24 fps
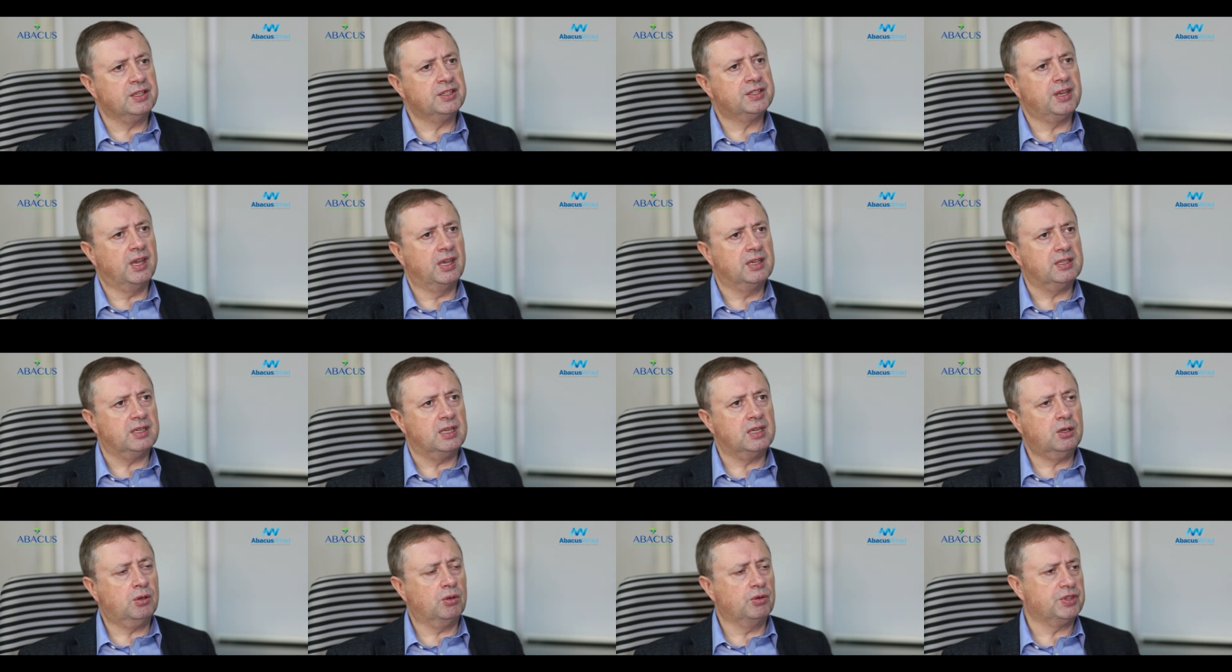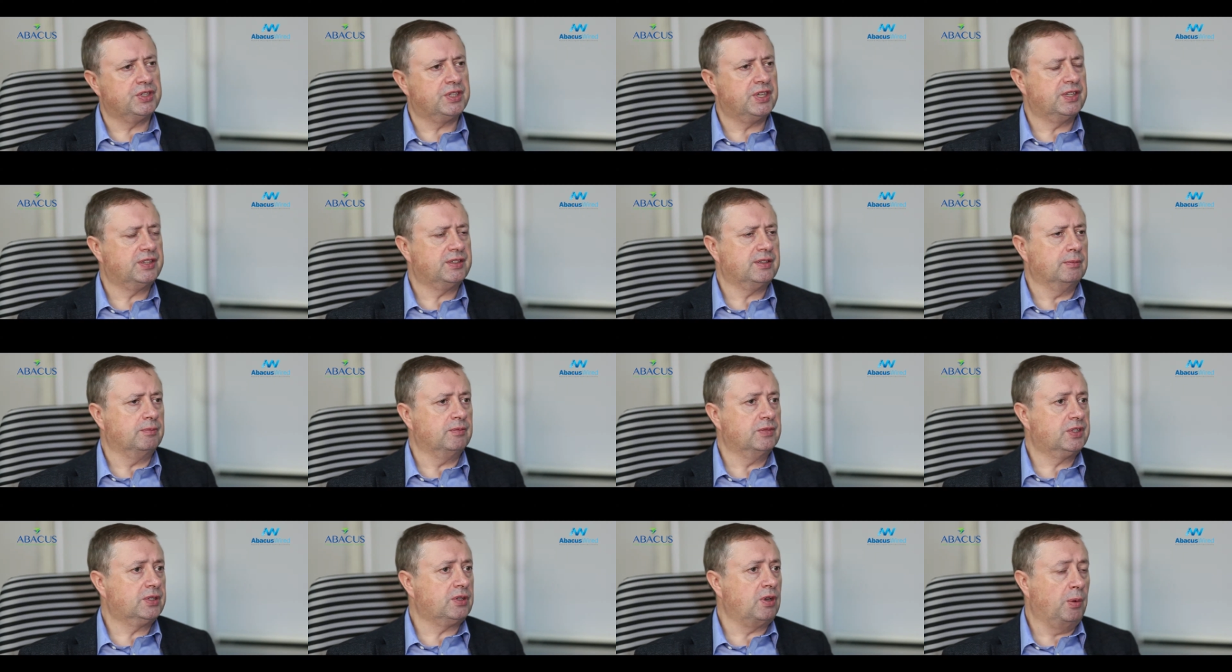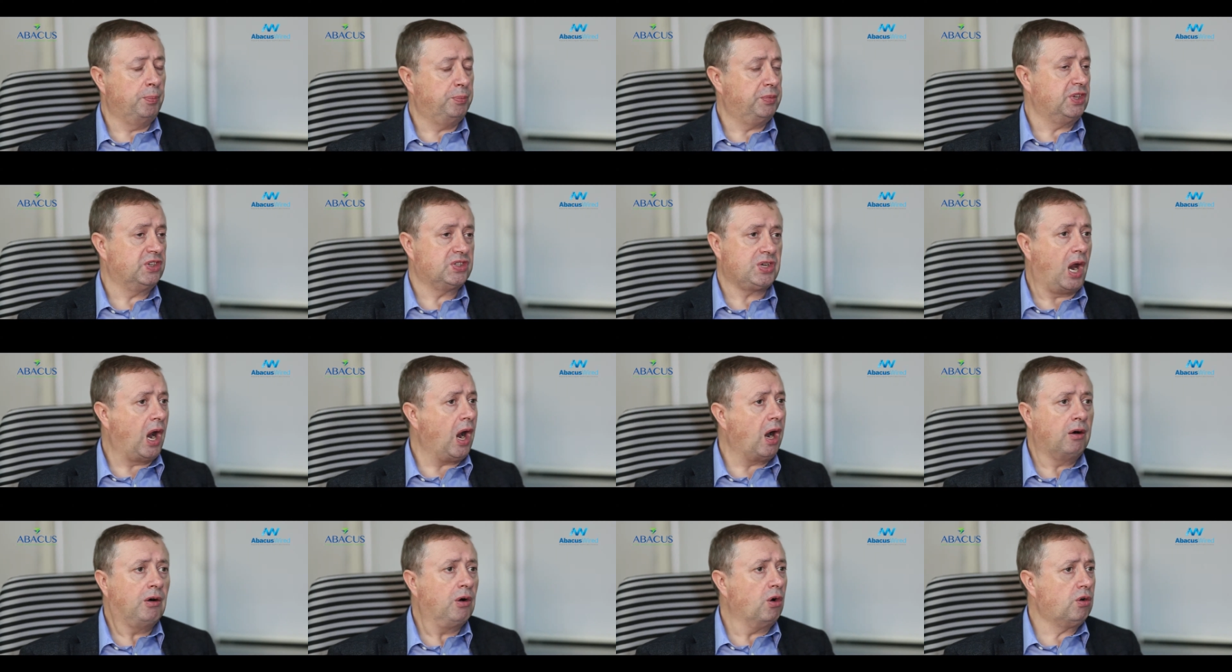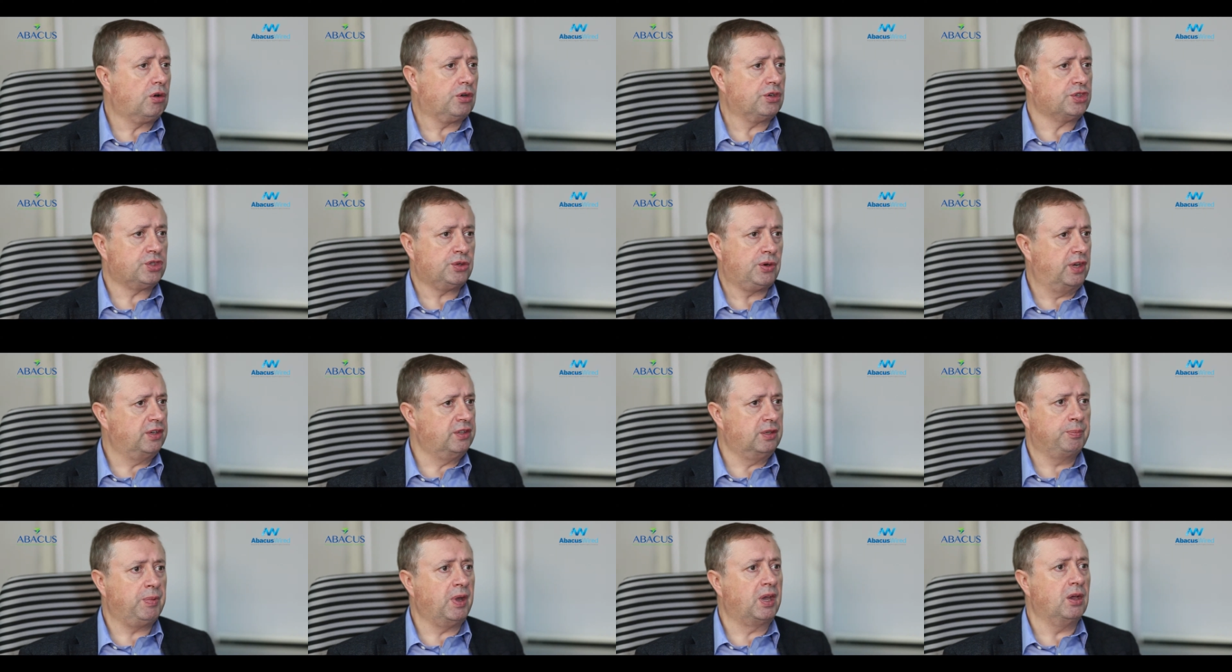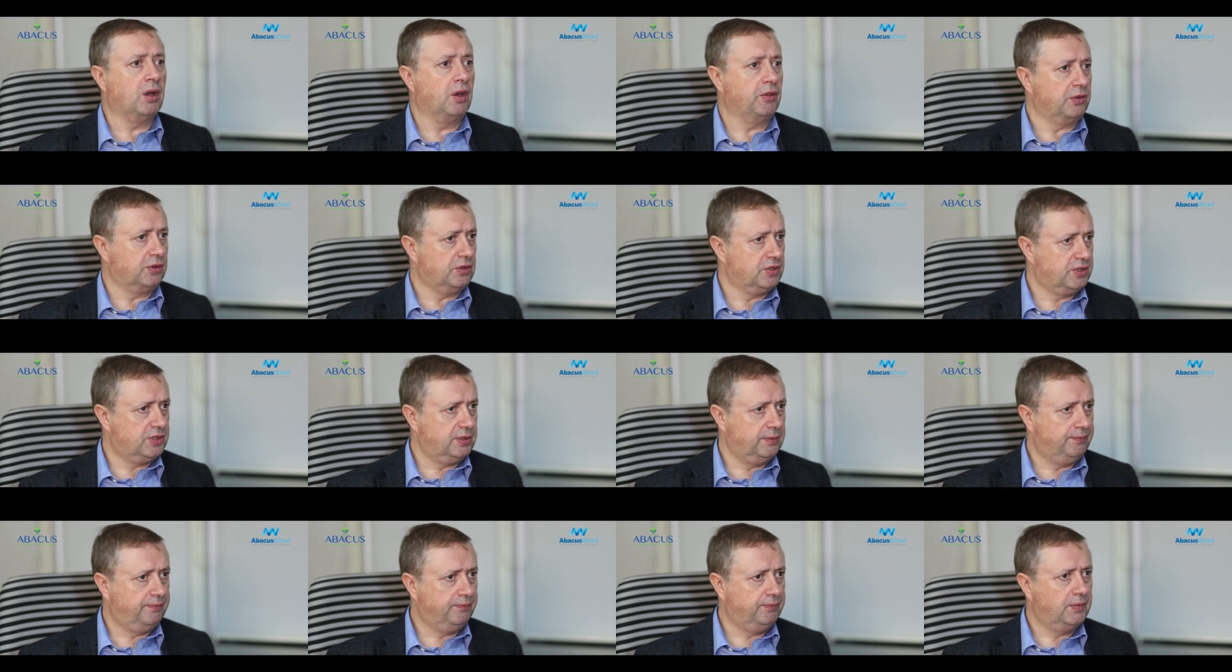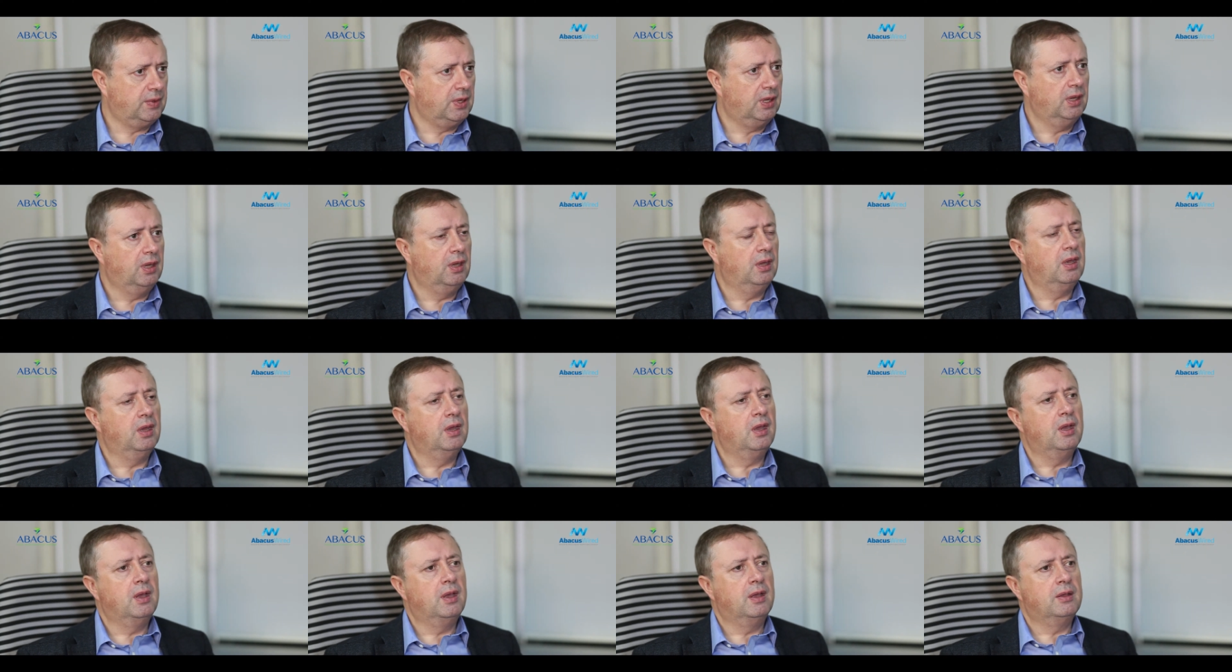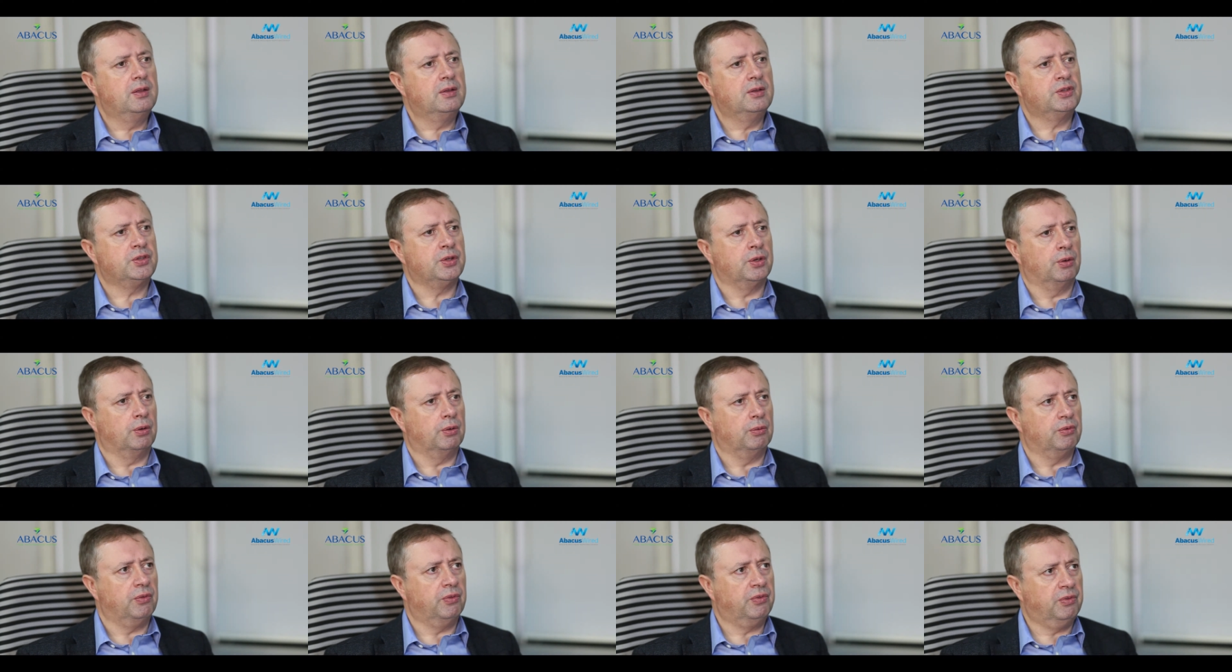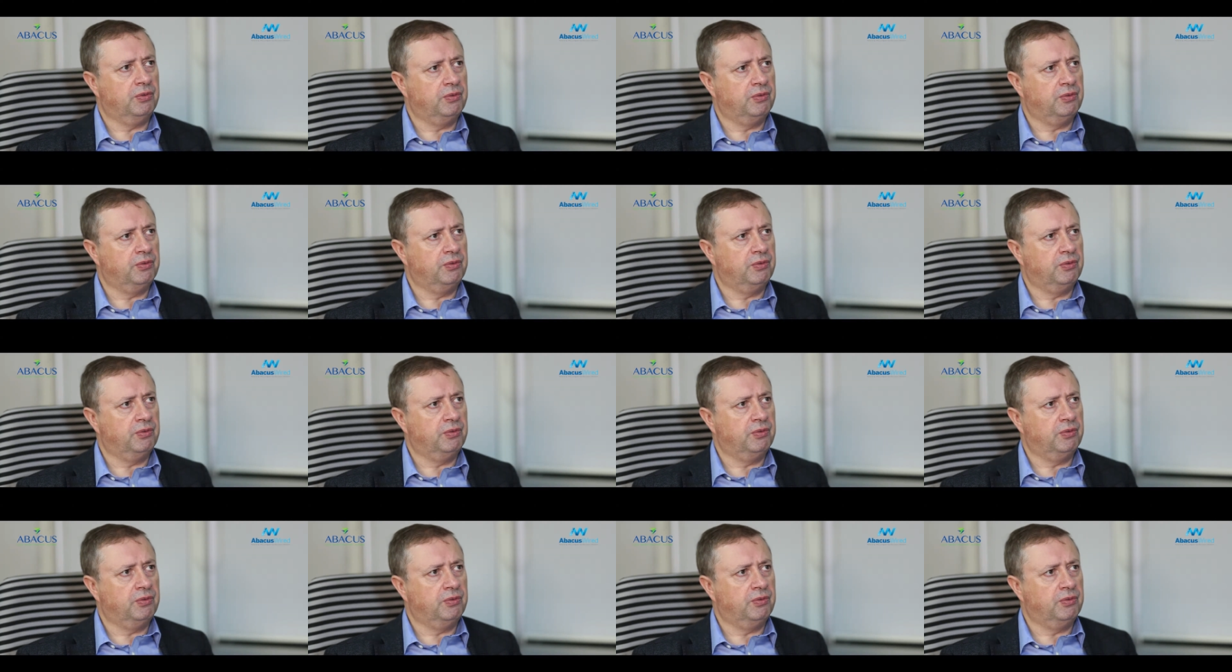inside ecosystems, companies are orchestrated by others. So